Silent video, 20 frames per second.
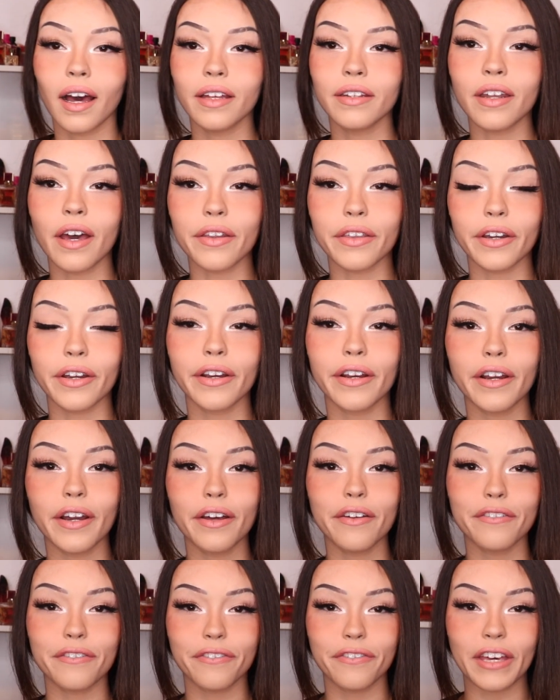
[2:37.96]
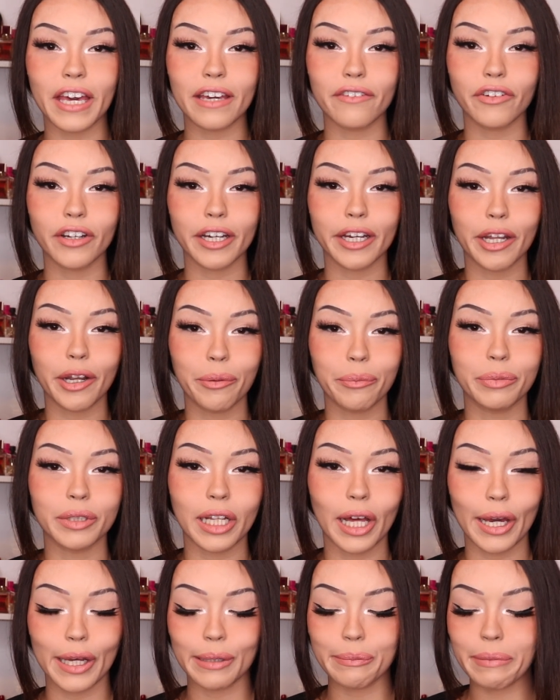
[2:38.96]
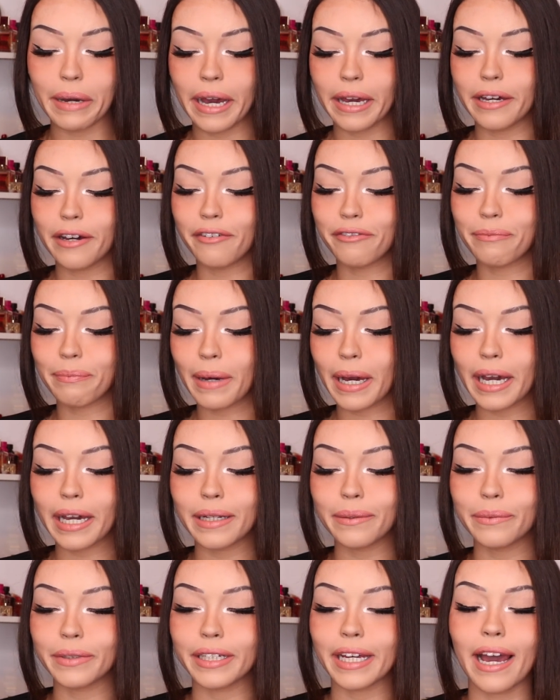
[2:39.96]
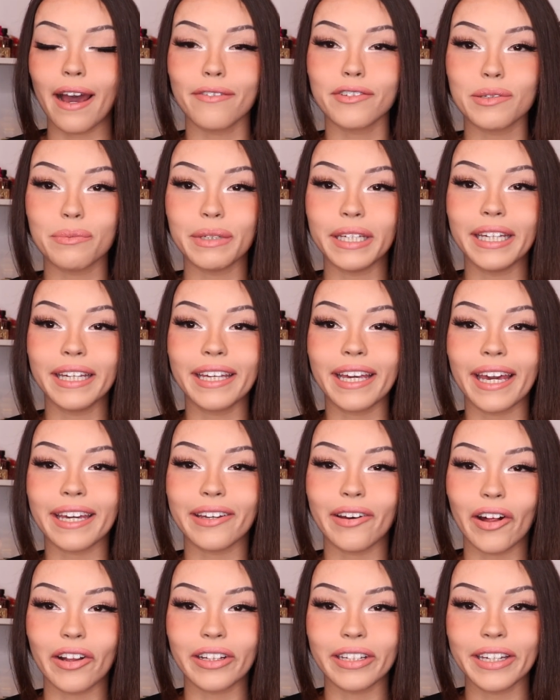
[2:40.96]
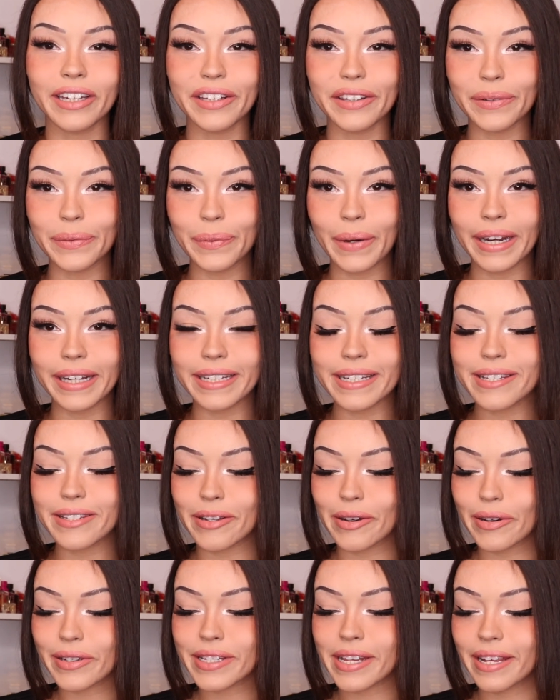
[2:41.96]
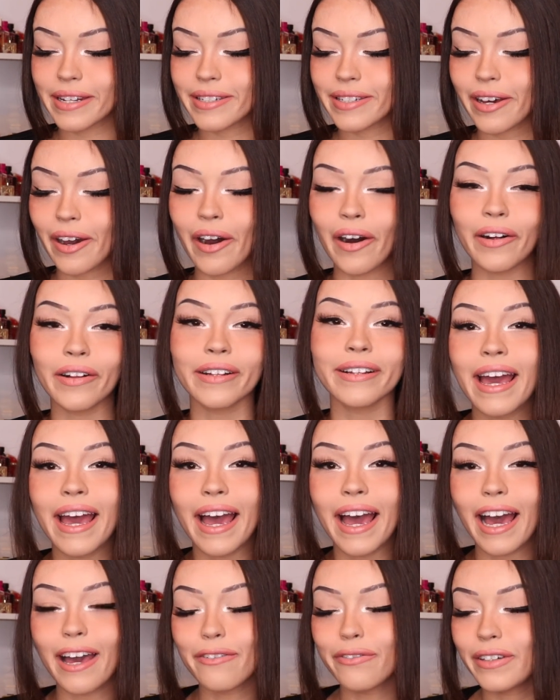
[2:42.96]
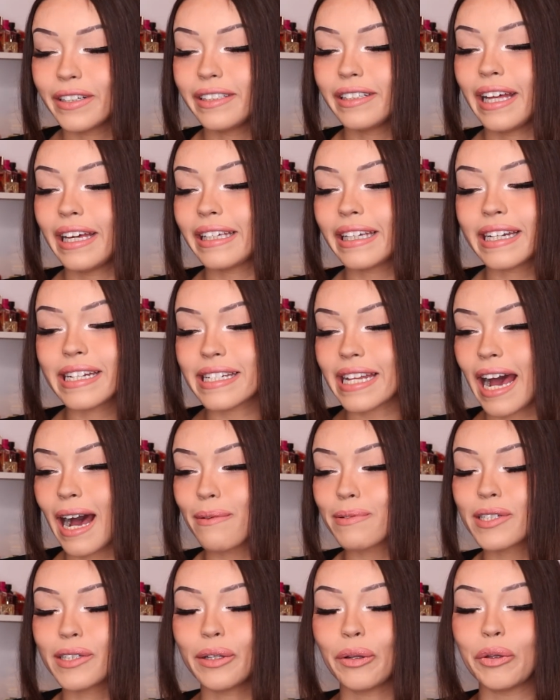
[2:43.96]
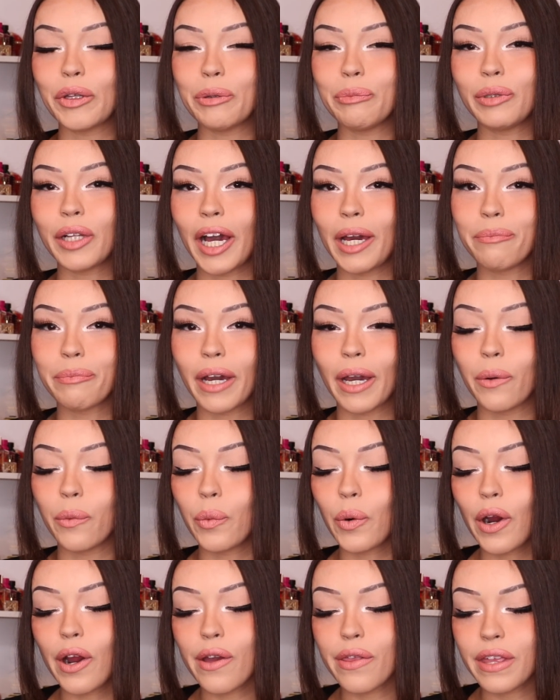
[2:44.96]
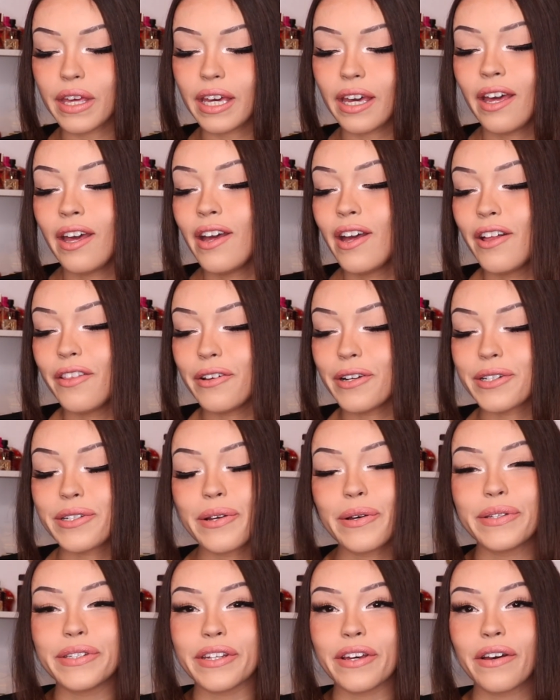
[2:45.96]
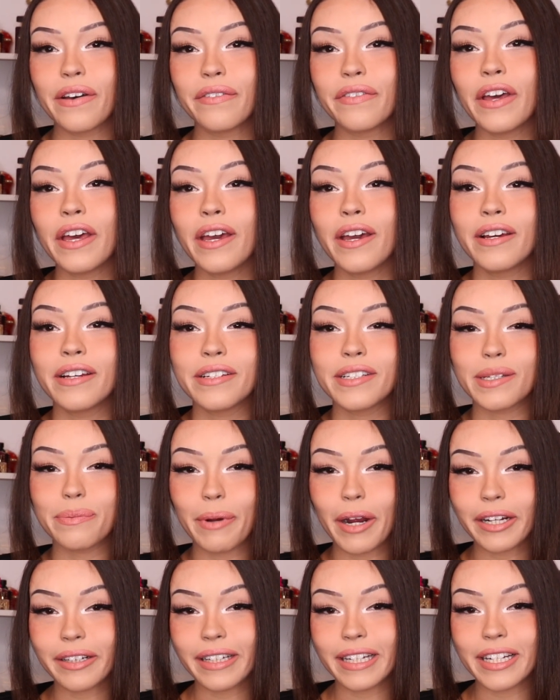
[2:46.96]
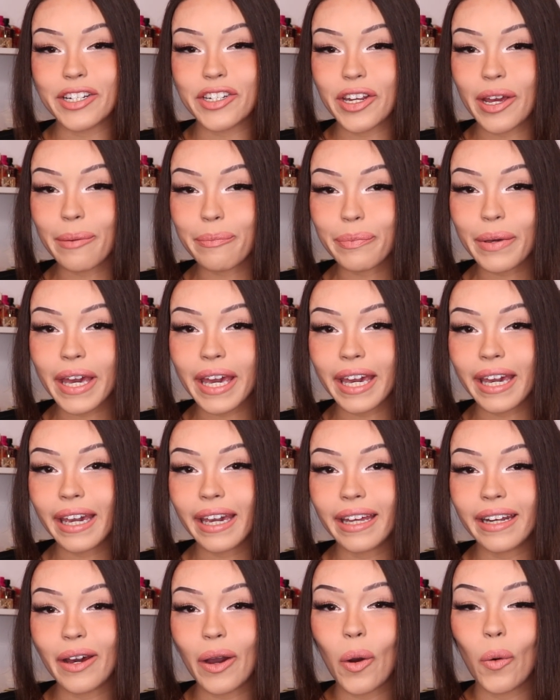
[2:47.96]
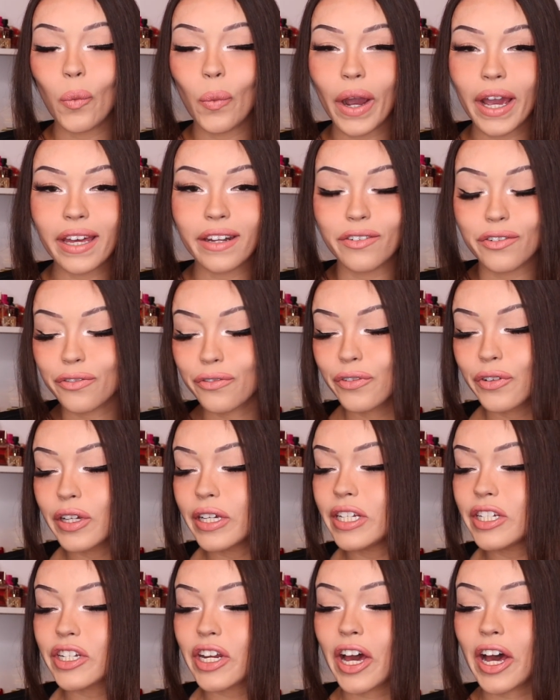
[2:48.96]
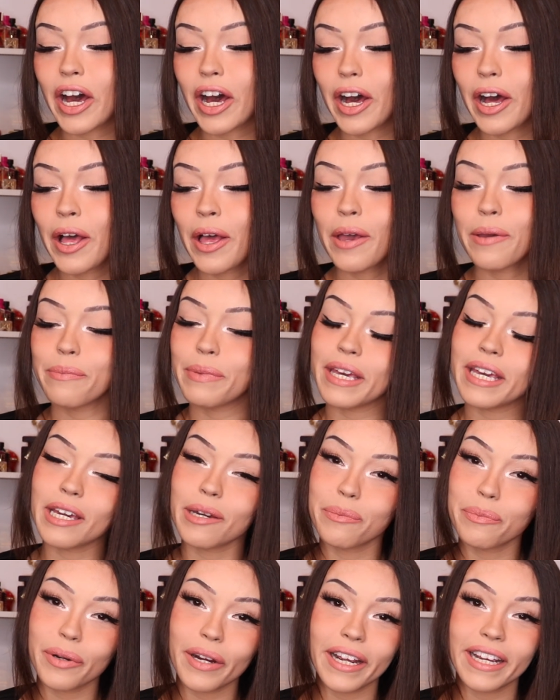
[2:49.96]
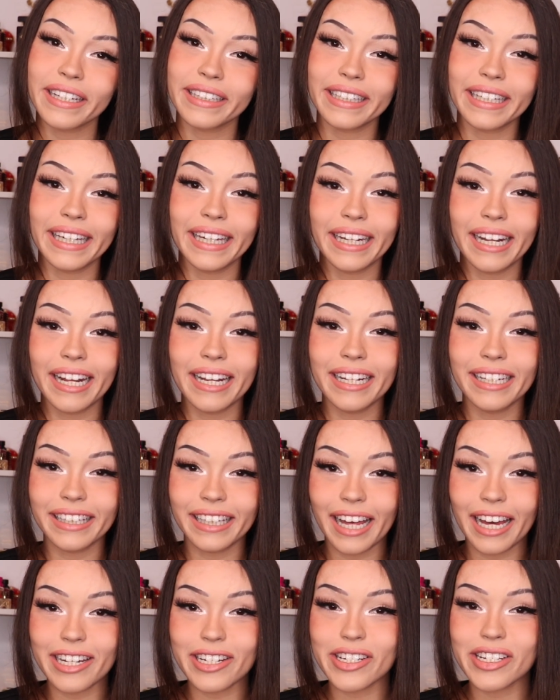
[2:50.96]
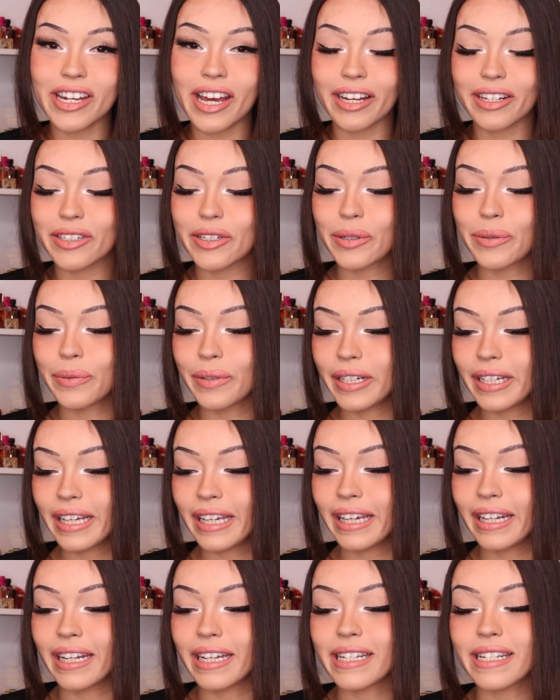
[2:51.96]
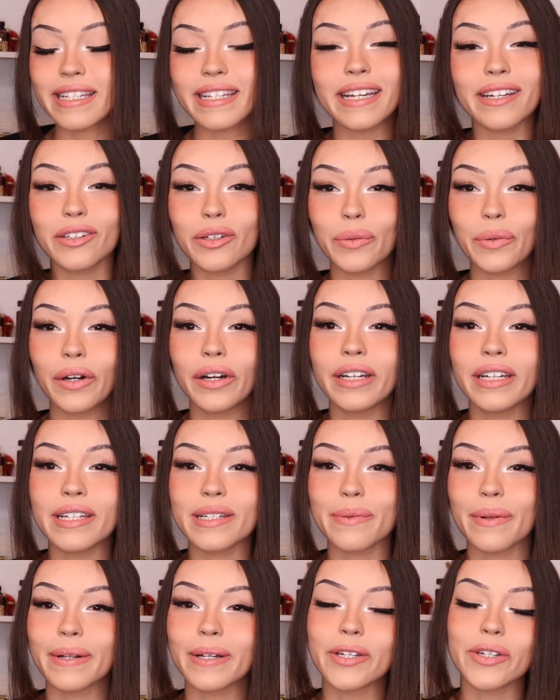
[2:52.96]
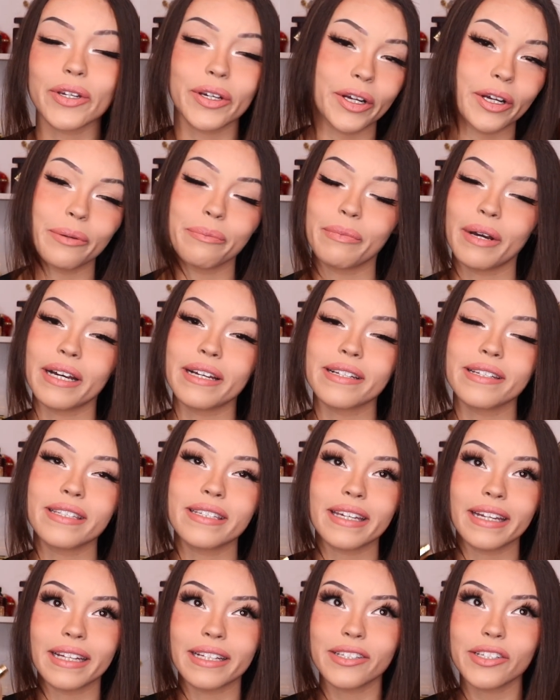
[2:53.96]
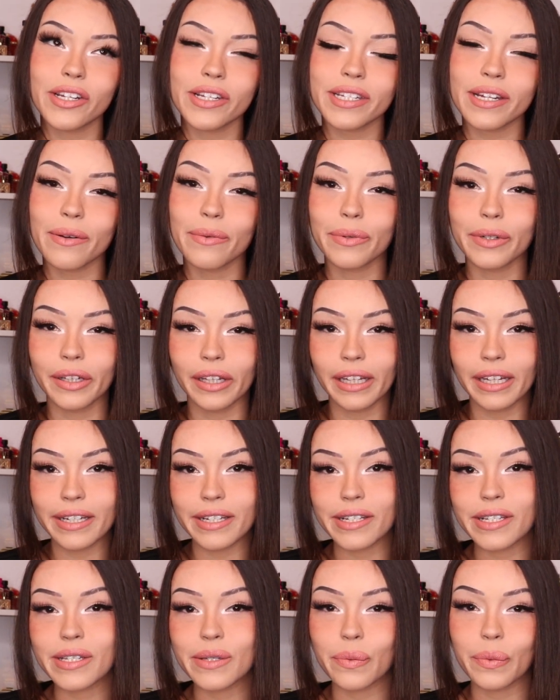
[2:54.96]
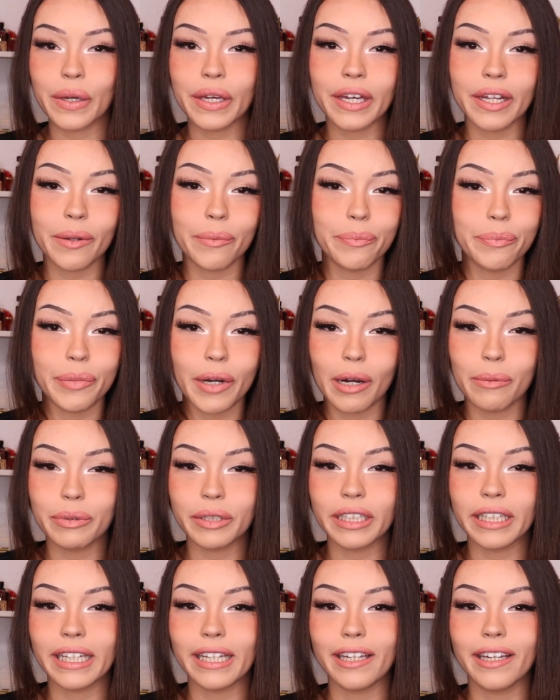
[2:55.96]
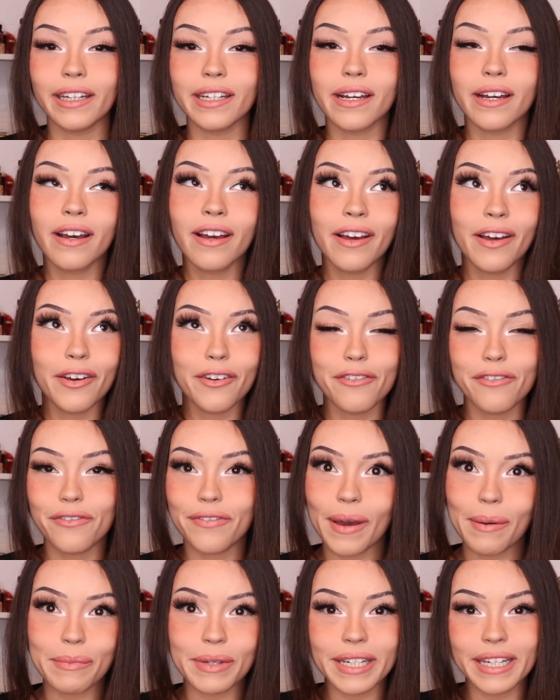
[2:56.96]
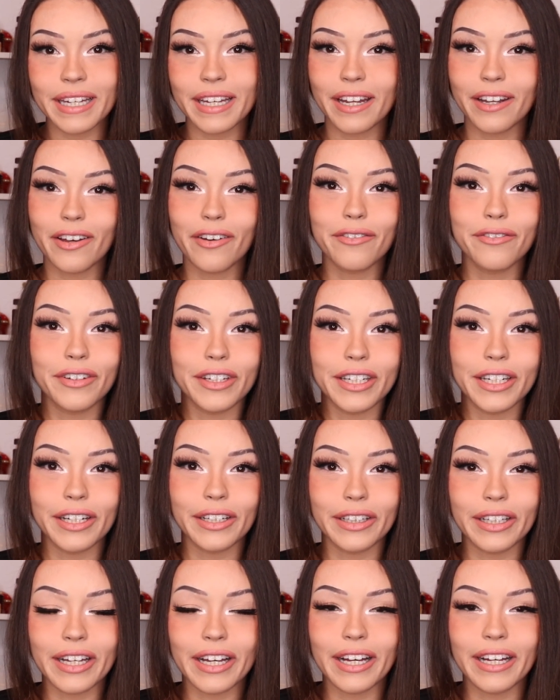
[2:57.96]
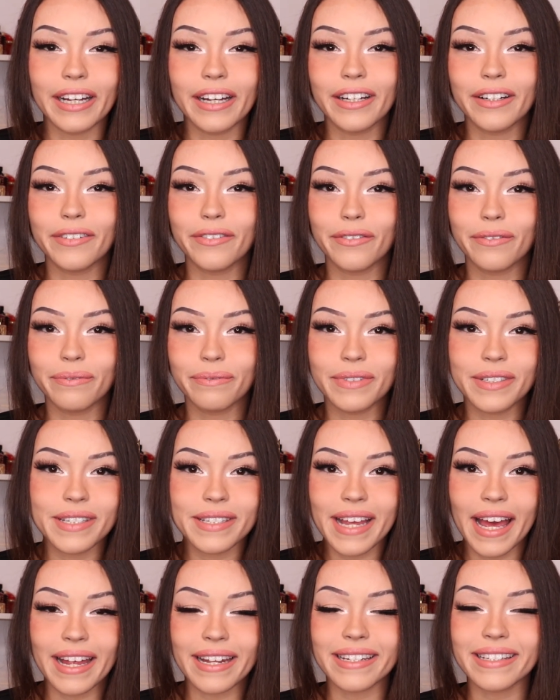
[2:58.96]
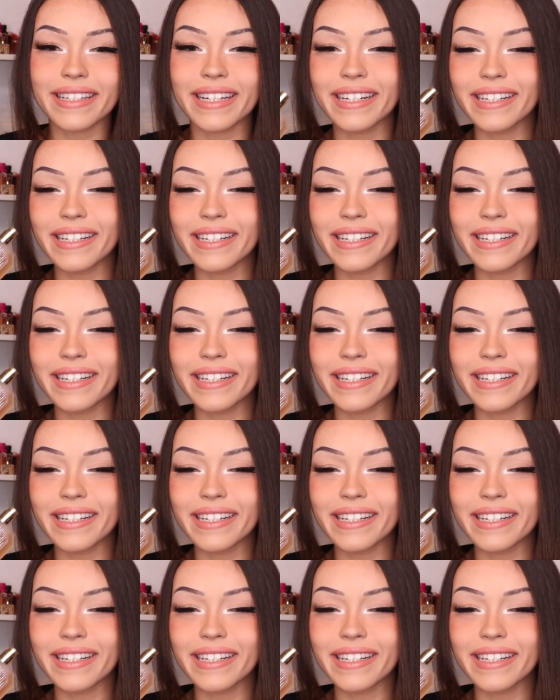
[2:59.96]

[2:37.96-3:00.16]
Another favorite blind buy of mine would have to be Kayali, the Wedding Silk Santal. I feel like it is absolutely blind buy worthy. There's notes of sparkling champagne, white freesia, pink praline, lush nectarine, sandalwood, as well as sugared musk, and it's just a really sweet, bubbly, feminine vanilla scent.